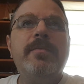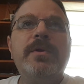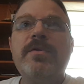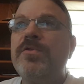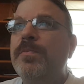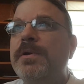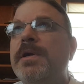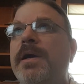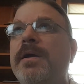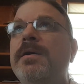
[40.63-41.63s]
With the Super
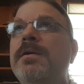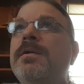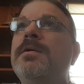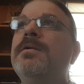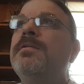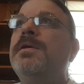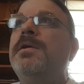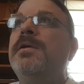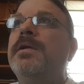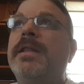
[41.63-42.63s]
Tank,
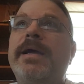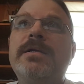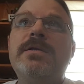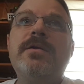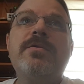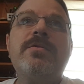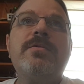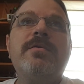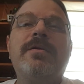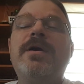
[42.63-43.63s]
the
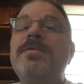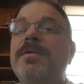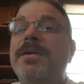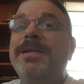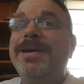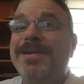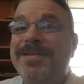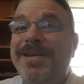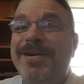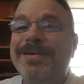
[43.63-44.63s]
Atlantis, or I said the Atlantis,
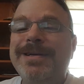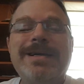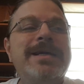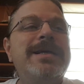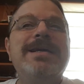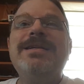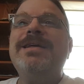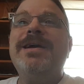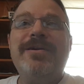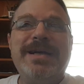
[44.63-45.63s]
the Arctic,
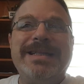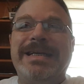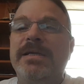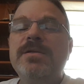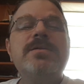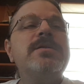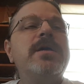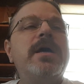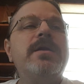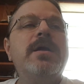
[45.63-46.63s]
the Heracles,
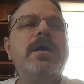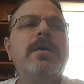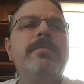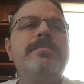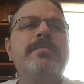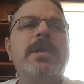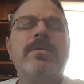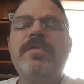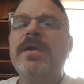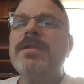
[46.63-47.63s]
and
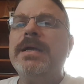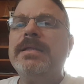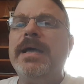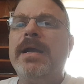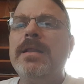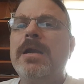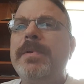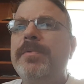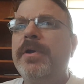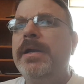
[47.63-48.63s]
things like that. A lot of
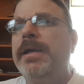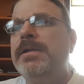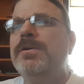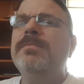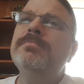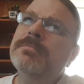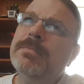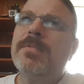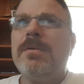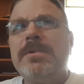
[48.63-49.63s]
people are getting into
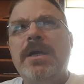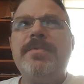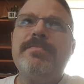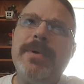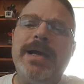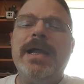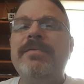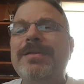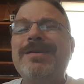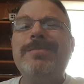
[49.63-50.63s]
them. Sometimes might
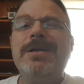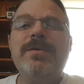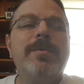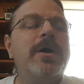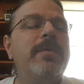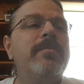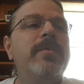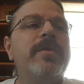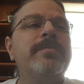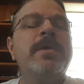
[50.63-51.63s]
have a little bit of a problem
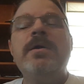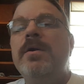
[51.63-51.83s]
with them.